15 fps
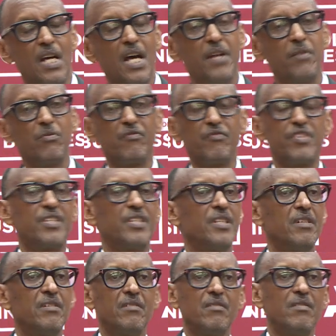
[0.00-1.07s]
And we've
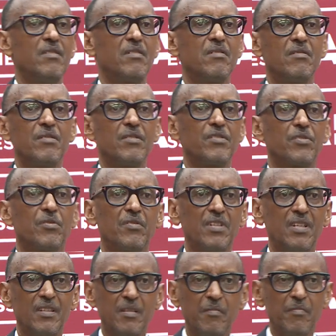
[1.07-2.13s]
seen, so
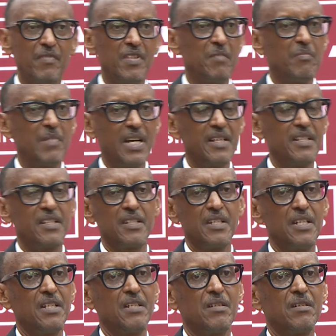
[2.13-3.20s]
the
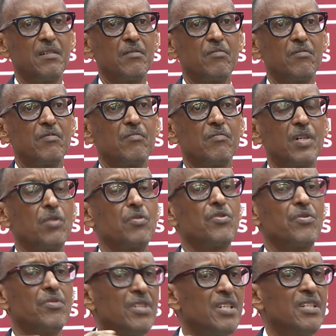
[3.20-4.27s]
mindset, but
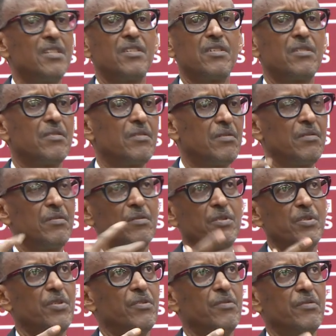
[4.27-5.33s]
also needs,
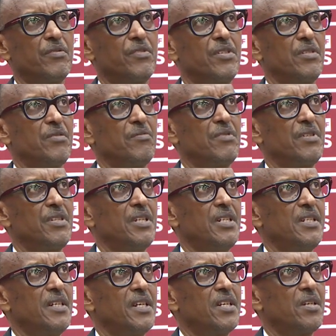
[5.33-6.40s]
you see, with the
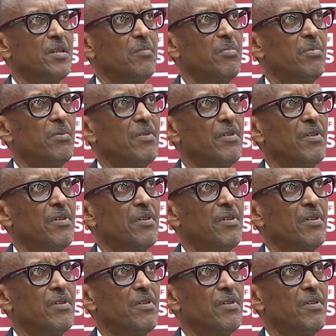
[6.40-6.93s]
leadership,